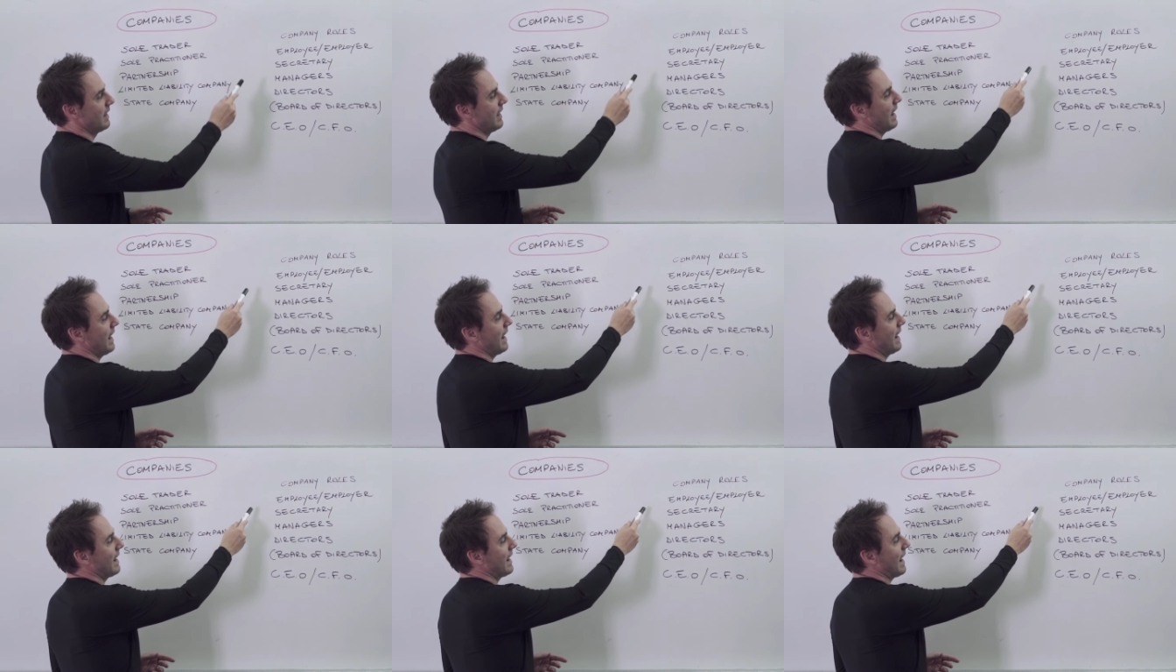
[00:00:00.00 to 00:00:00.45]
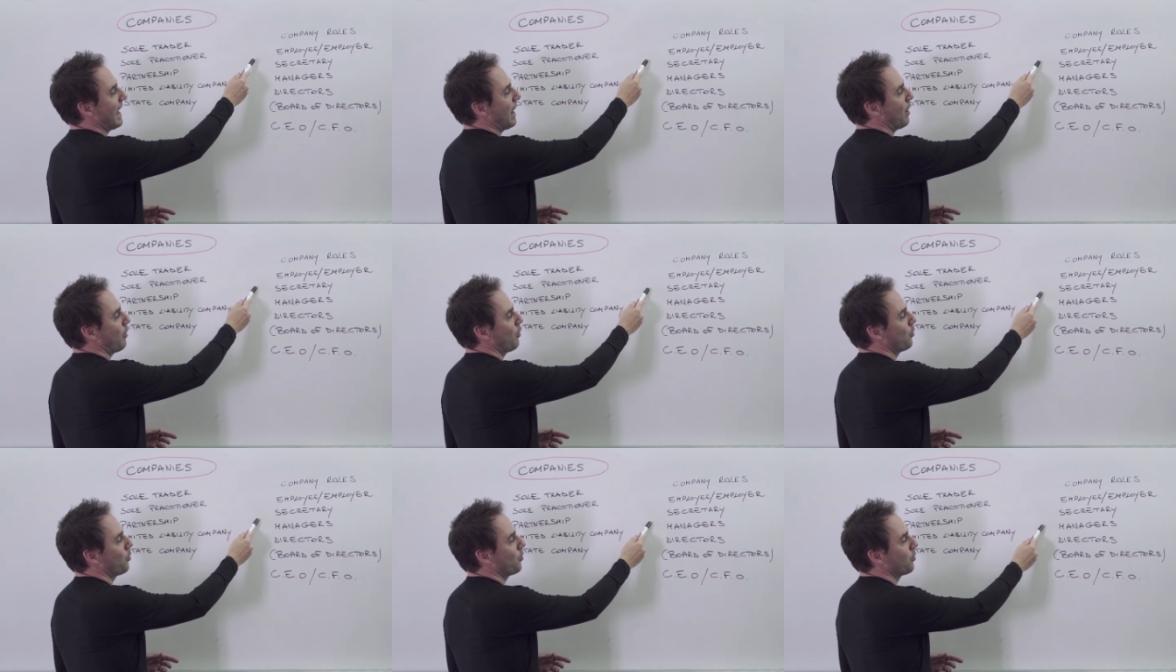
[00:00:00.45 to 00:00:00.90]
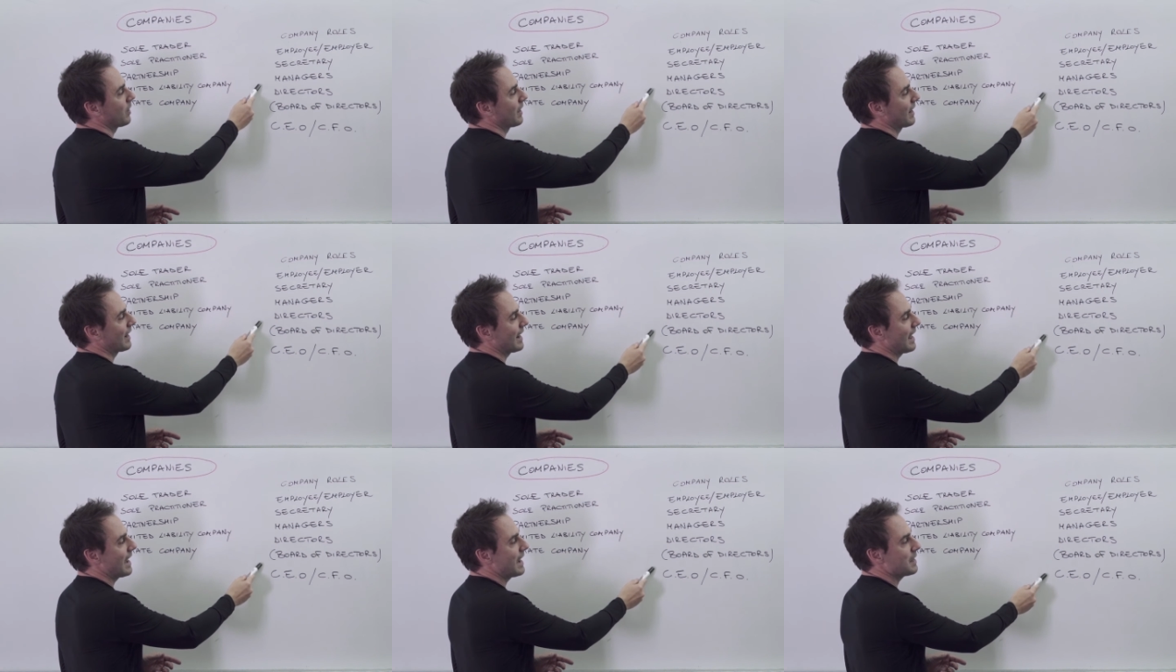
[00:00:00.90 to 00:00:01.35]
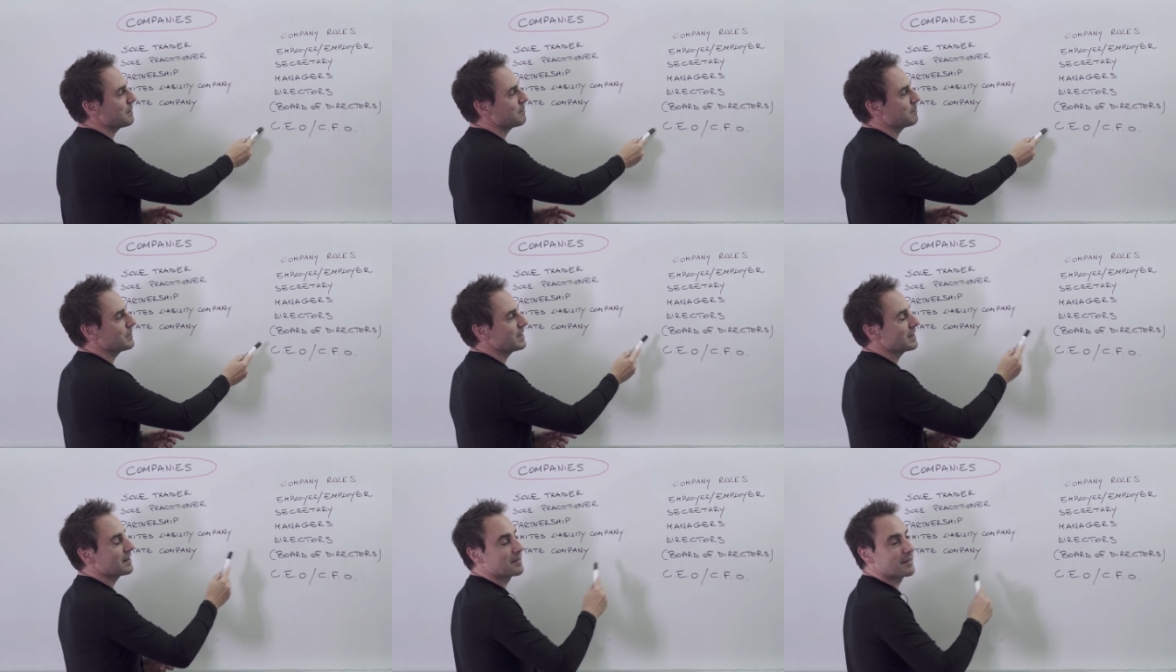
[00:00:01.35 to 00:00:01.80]
And now,
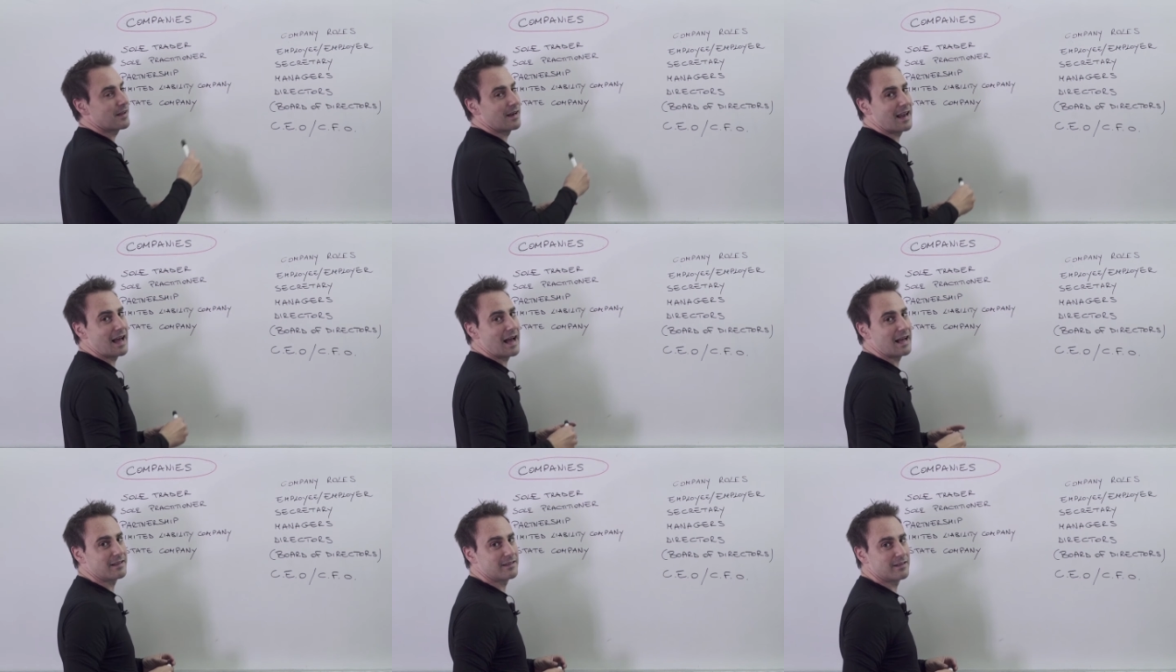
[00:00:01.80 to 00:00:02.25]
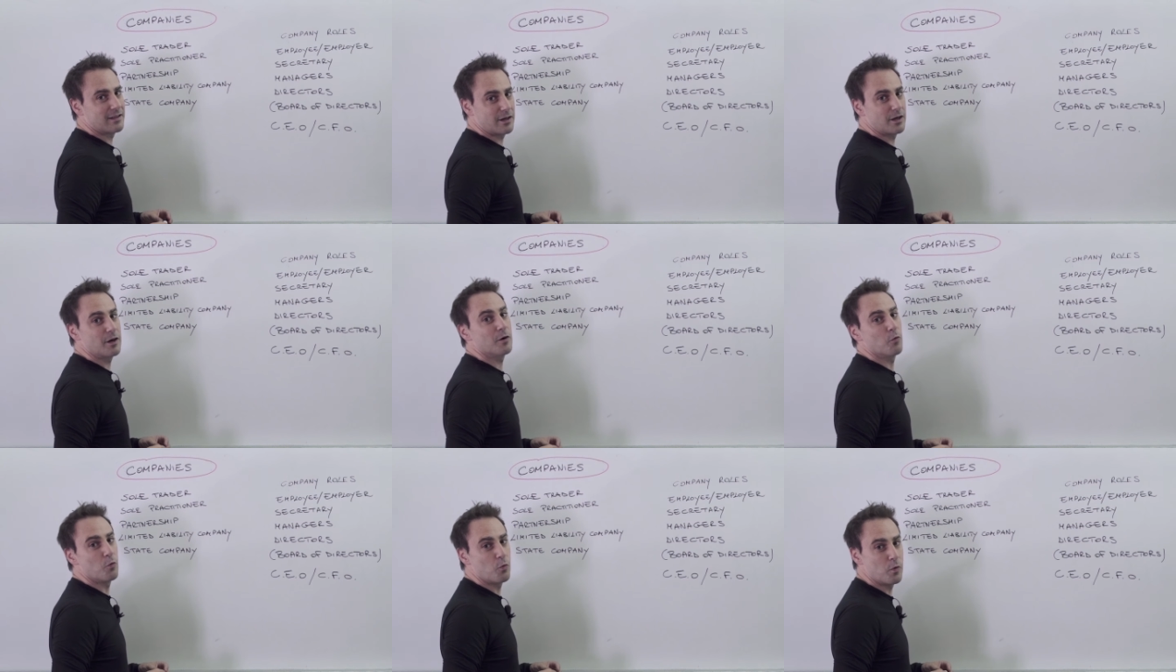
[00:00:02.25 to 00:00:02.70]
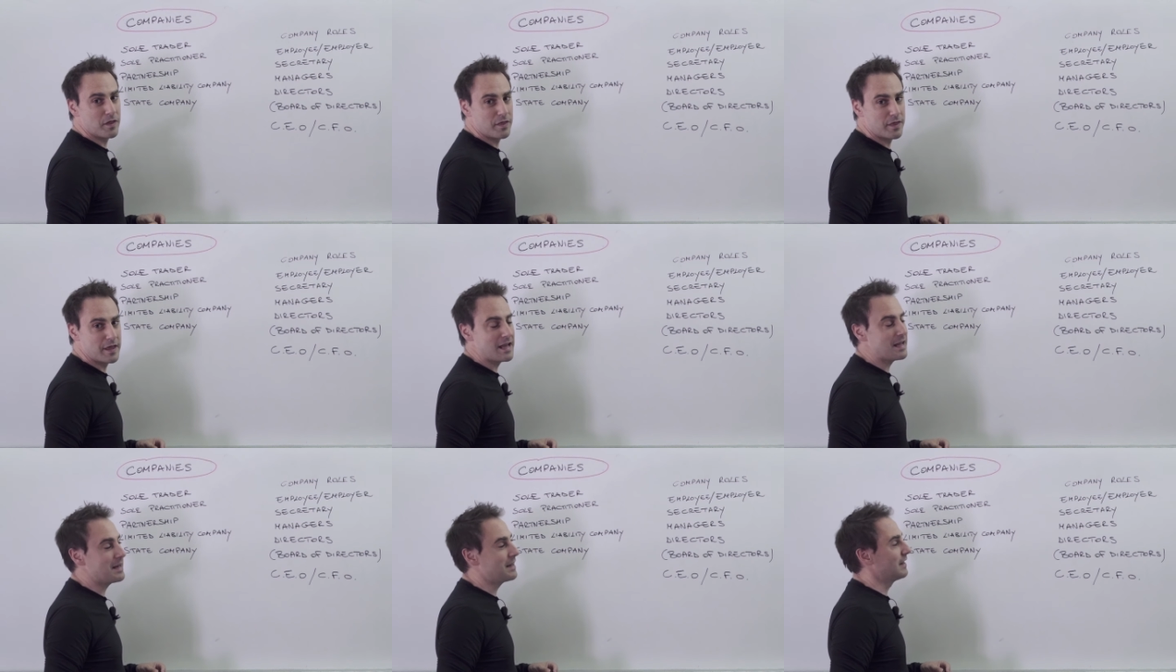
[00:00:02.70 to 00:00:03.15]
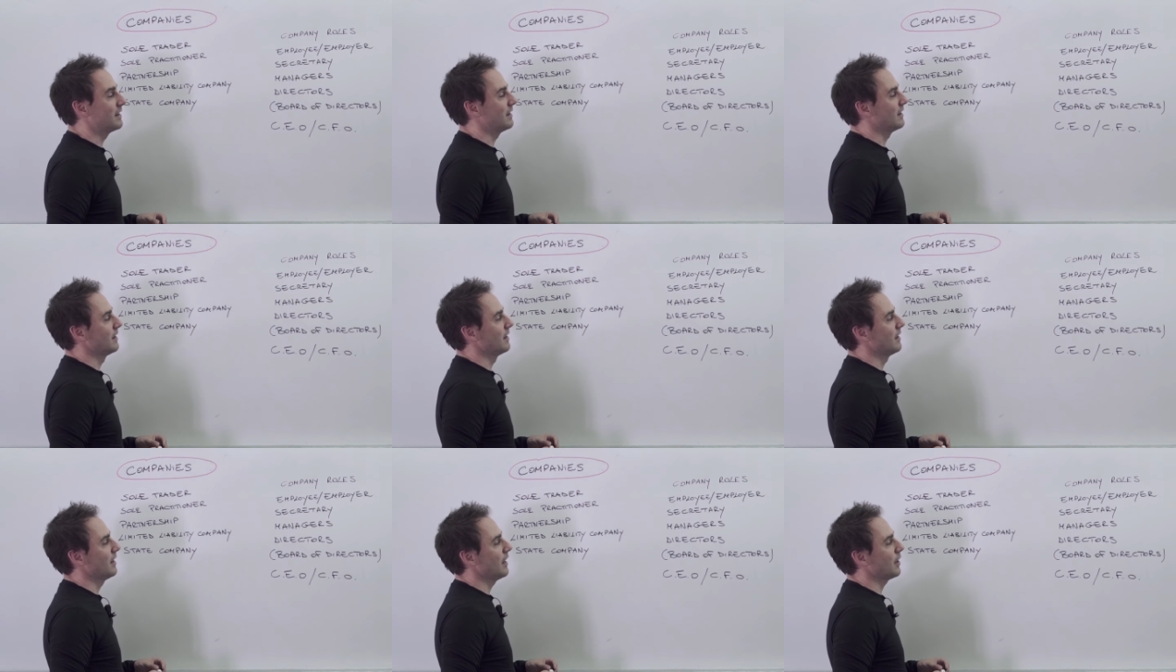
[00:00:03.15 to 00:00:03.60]
climbing the ladder
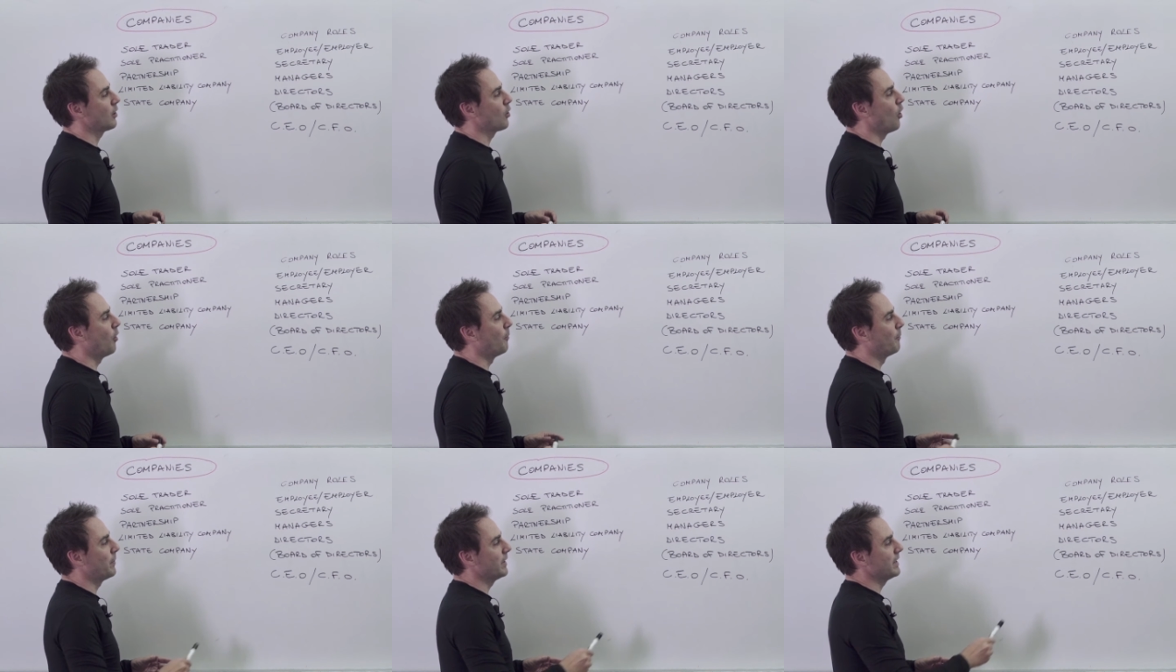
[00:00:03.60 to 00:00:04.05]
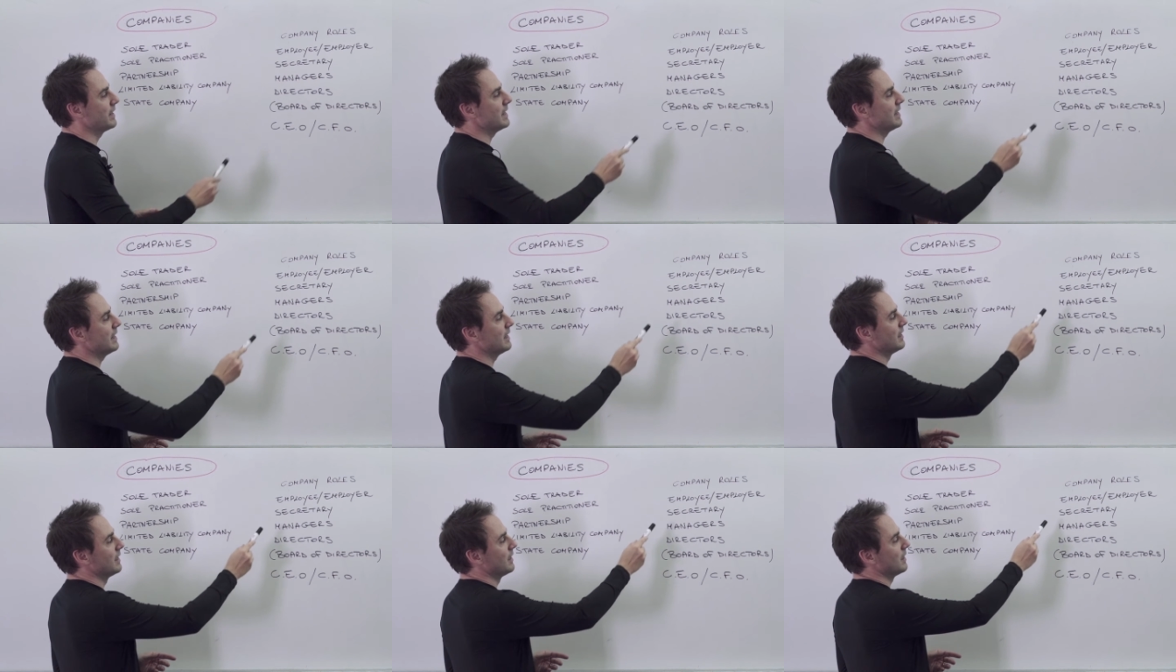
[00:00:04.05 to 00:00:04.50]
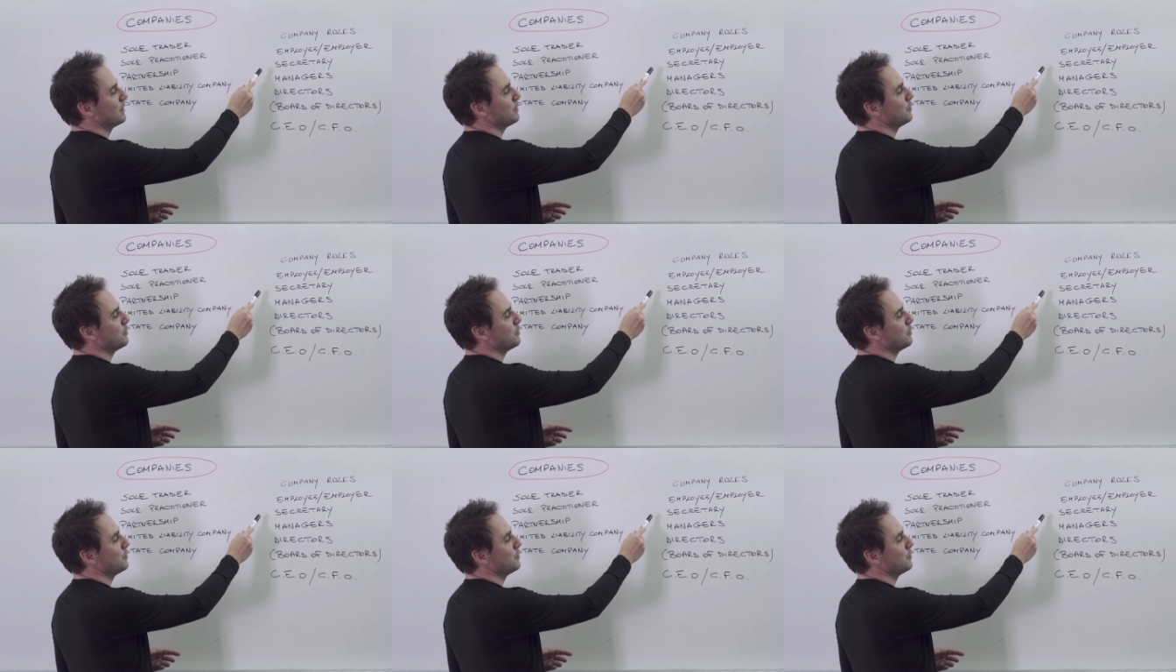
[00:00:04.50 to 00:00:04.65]
within a company,